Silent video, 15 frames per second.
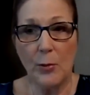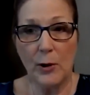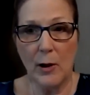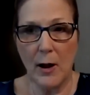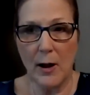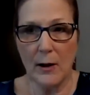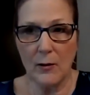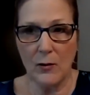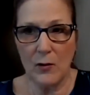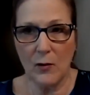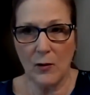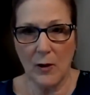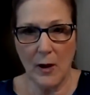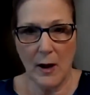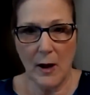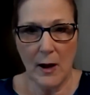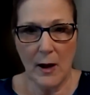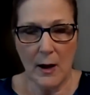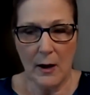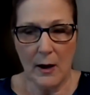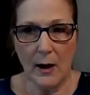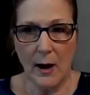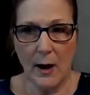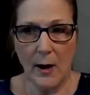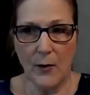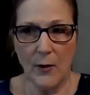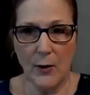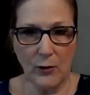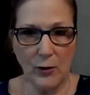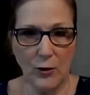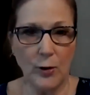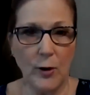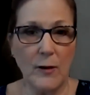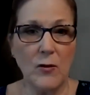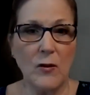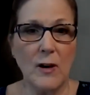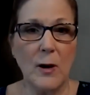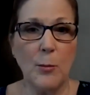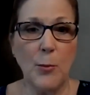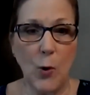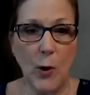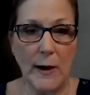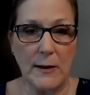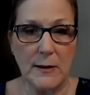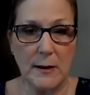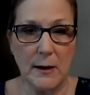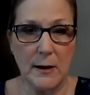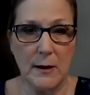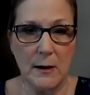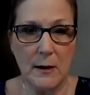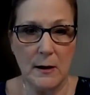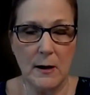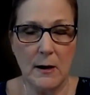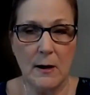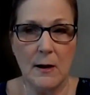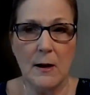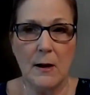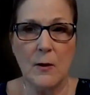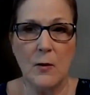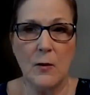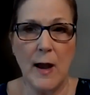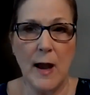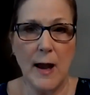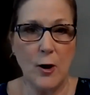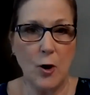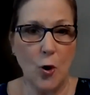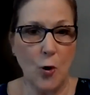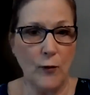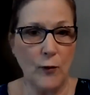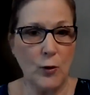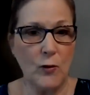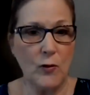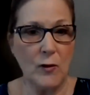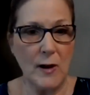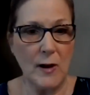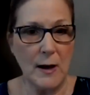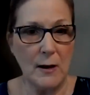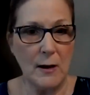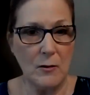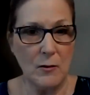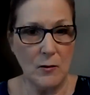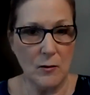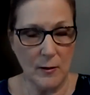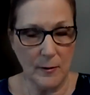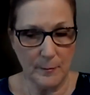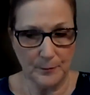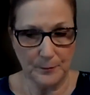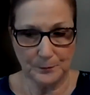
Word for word: Plus, uh, there's a trustee appointed that oversees